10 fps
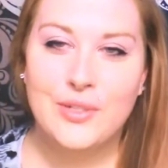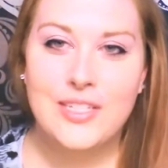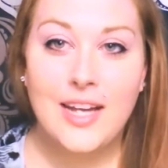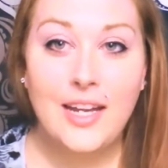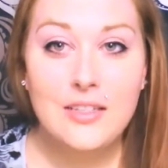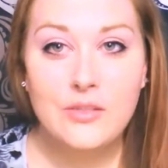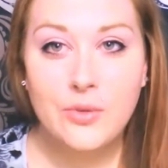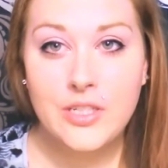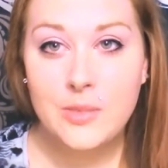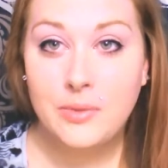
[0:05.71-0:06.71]
today is
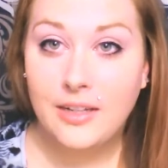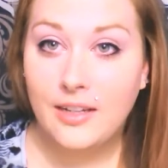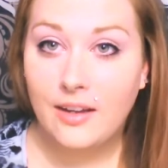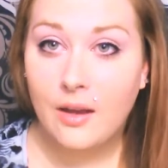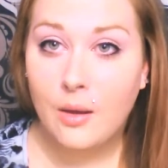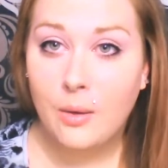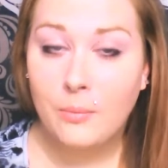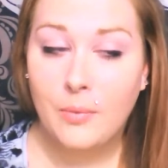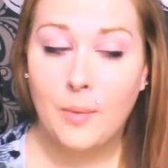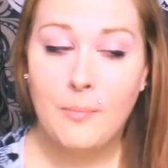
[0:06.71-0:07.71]
going to be
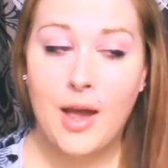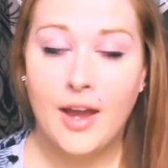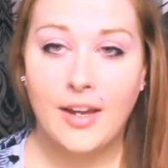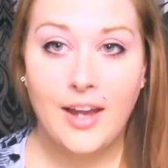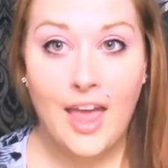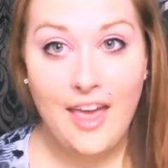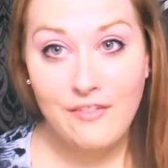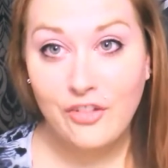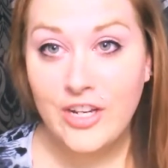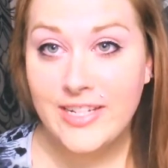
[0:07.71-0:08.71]
my
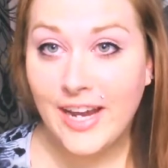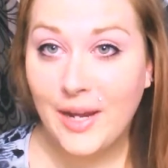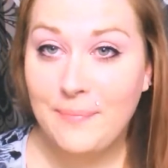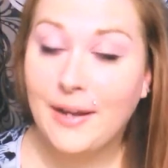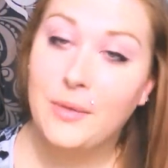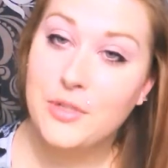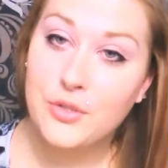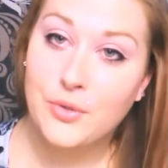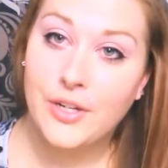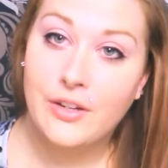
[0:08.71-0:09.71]
everyday makeup
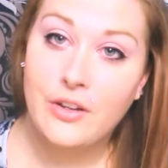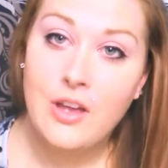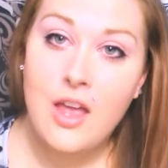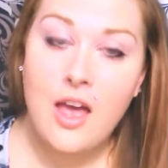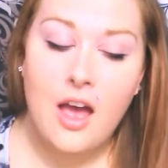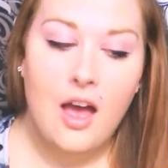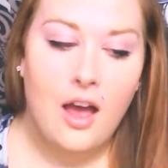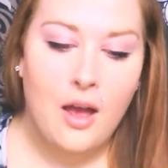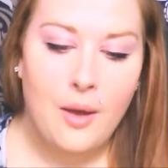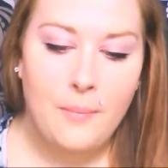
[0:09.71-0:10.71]
tutorial.
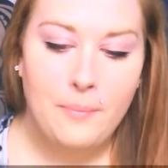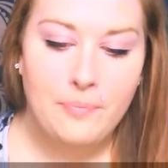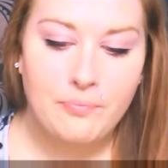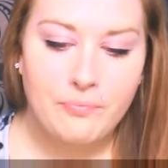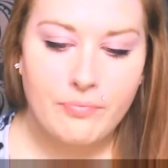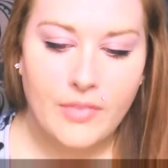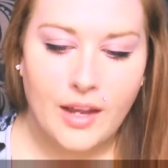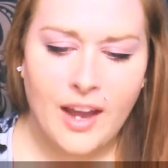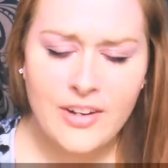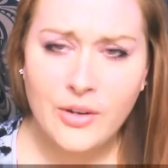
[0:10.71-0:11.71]
I
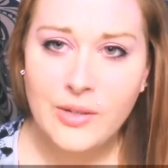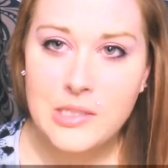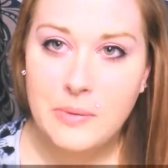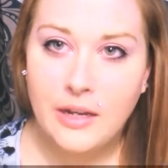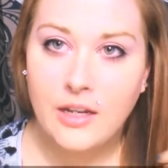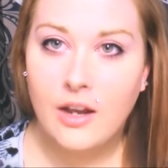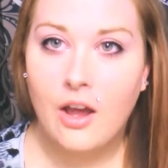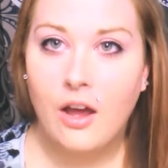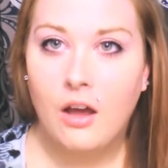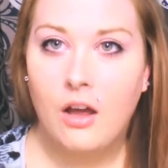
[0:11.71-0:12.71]
know it's been
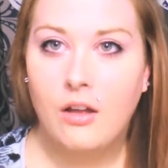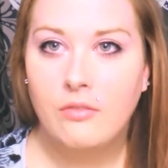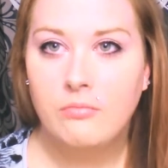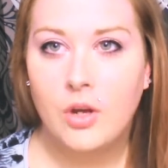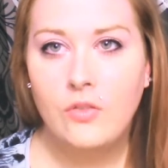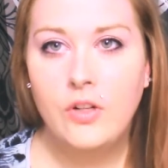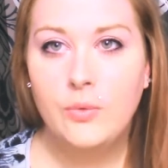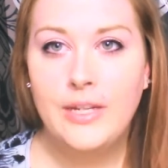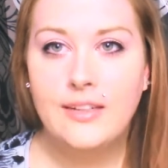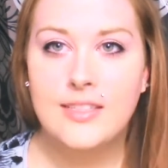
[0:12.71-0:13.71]
over a
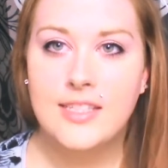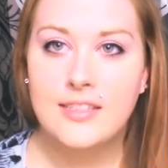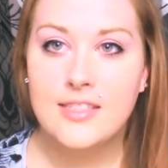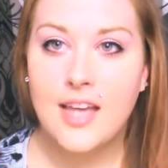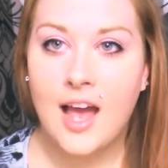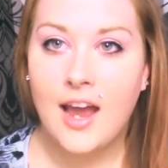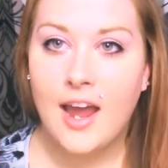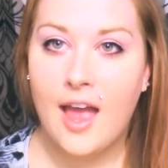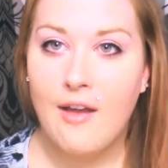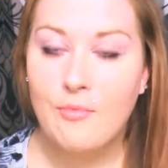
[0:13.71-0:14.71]
week since I
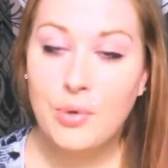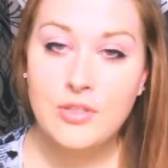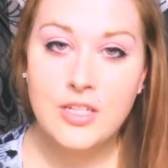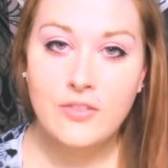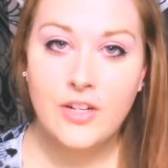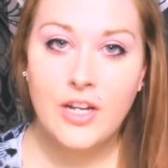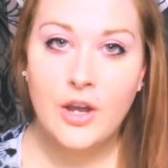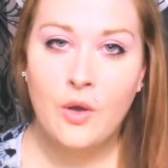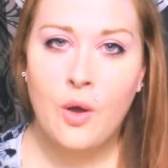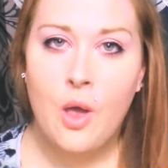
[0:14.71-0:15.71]
have posted a
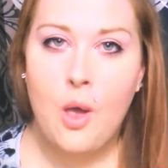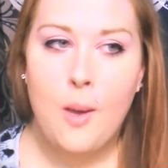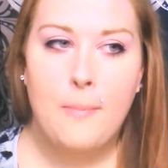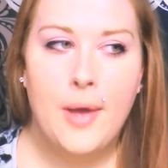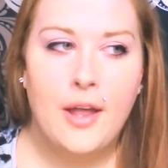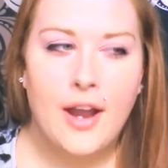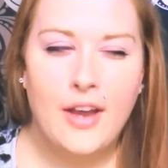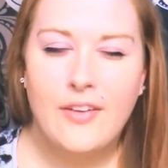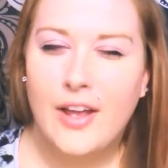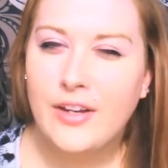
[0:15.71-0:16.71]
video, but
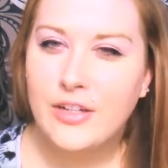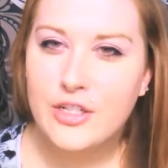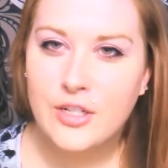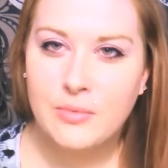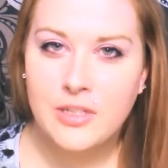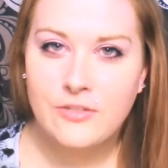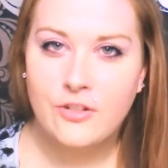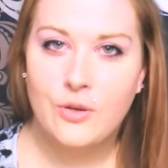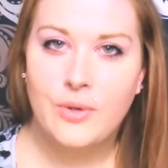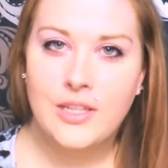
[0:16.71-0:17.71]
I've had an extremely
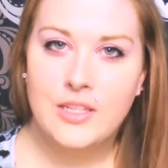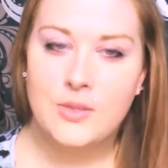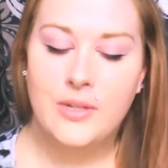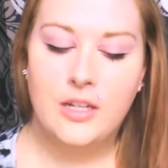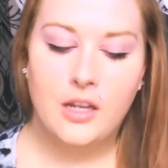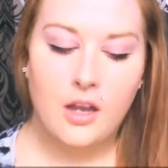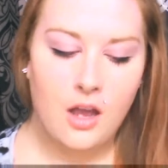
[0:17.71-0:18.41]
difficult week this week.